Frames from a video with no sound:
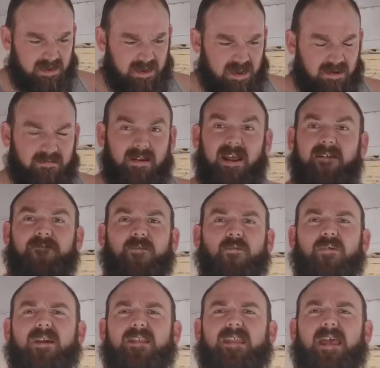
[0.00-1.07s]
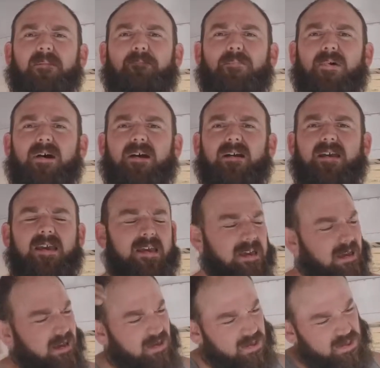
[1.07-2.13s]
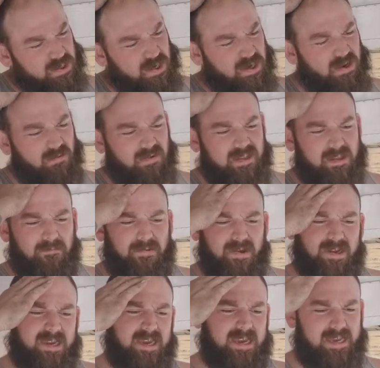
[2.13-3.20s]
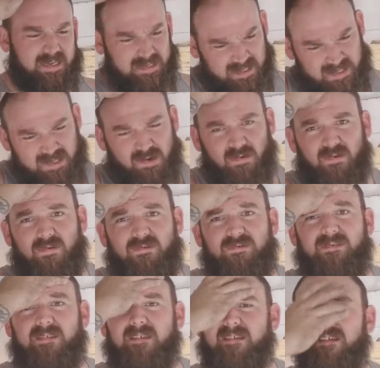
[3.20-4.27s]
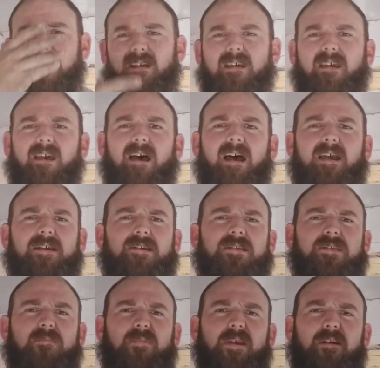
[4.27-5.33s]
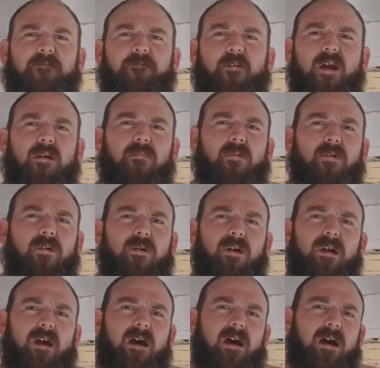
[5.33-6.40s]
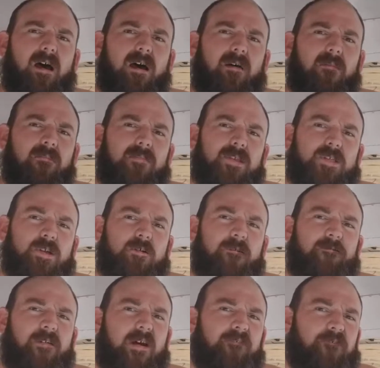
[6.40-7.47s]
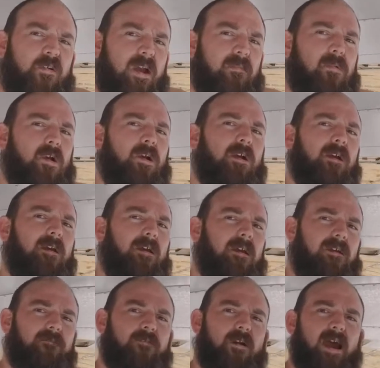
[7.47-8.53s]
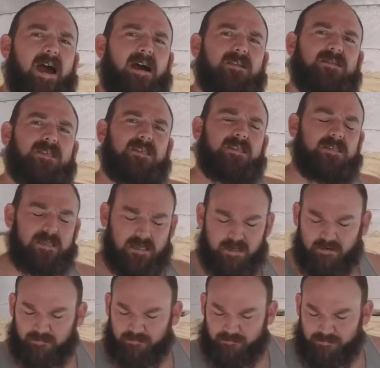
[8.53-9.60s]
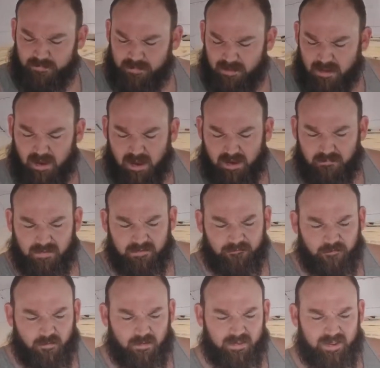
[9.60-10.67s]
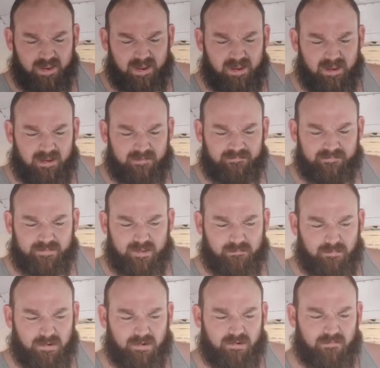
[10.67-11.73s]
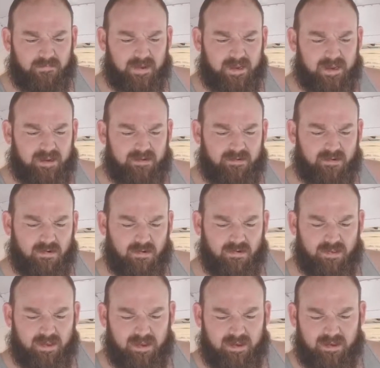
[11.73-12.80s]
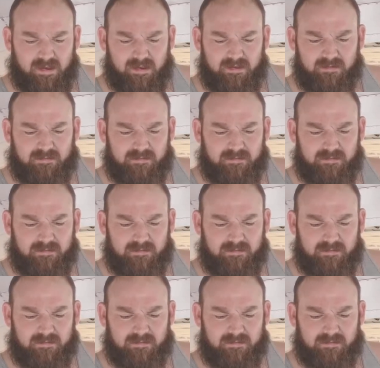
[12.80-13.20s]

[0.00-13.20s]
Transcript: I'm going to have to read that book. I'll show you what the book is. It's old. I used to be a framer, a certified framer for houses before the boom hit or the